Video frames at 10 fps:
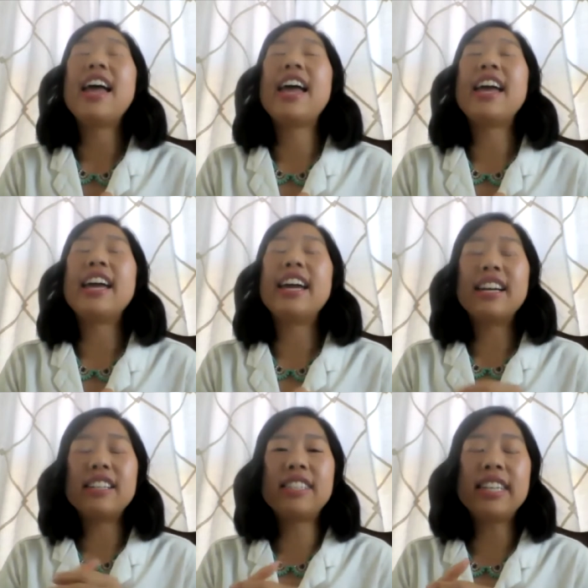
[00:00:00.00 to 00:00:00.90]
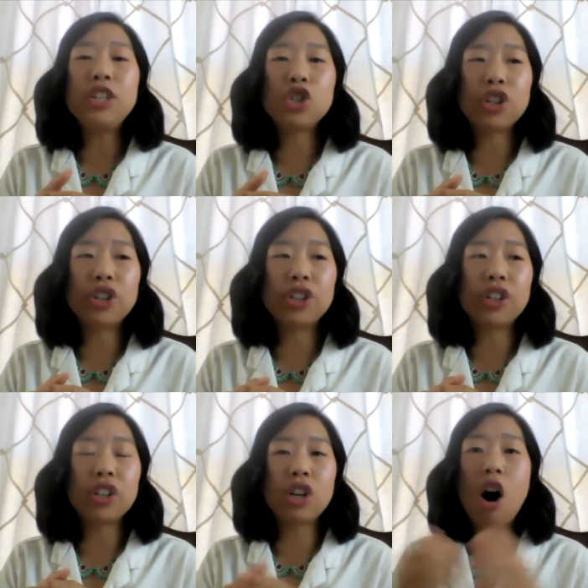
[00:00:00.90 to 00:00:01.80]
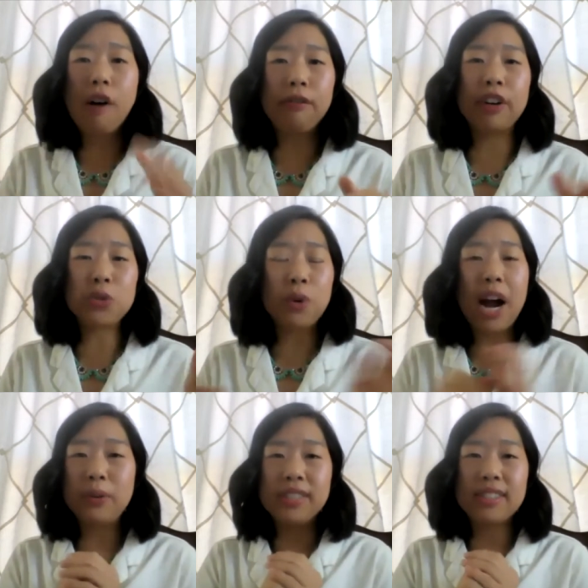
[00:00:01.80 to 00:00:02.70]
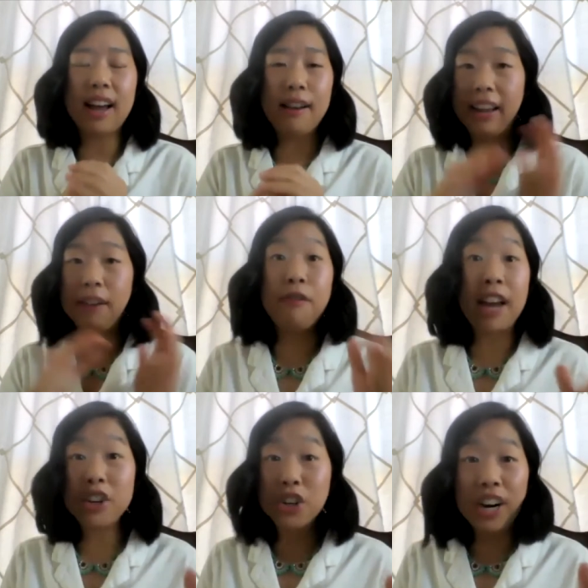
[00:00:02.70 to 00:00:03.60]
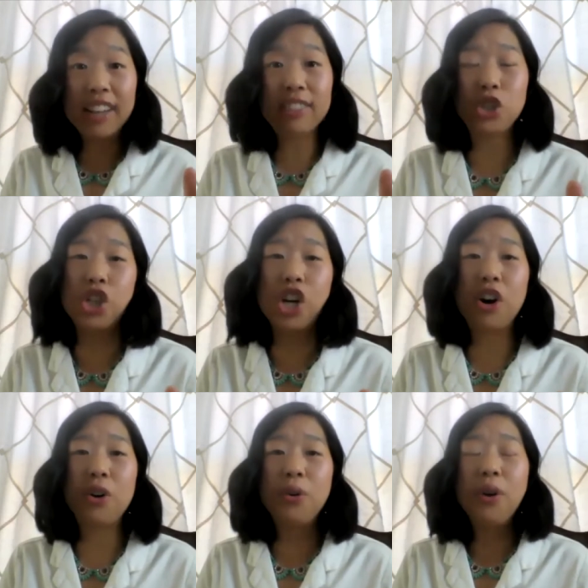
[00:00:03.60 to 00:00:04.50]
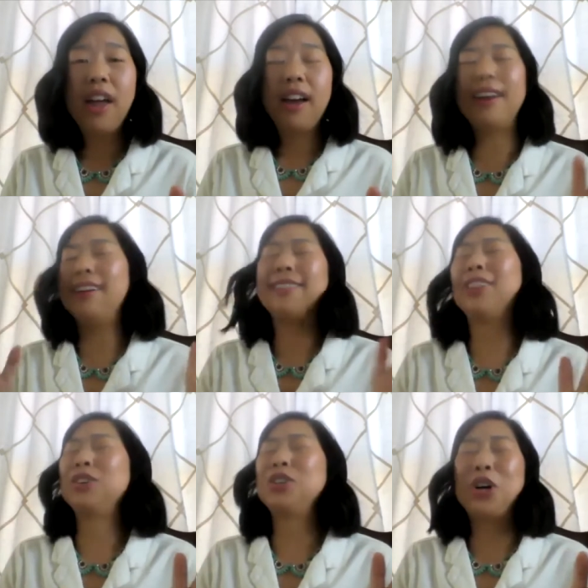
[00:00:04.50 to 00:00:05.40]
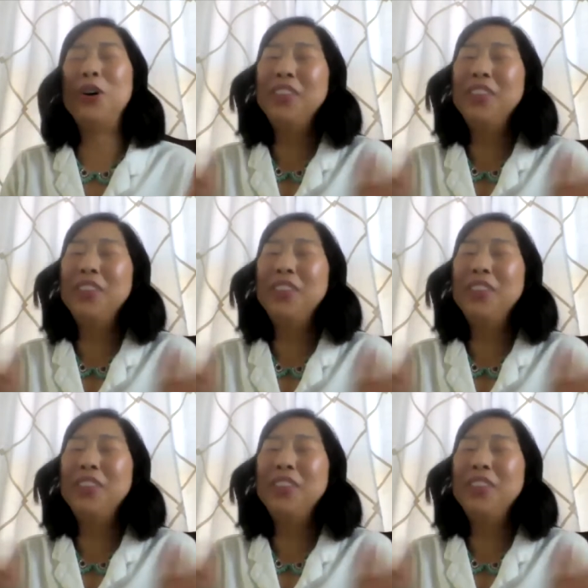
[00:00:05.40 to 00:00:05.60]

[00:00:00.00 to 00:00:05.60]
a teacher conference where i was a, uh, like a vendor at the show not not the show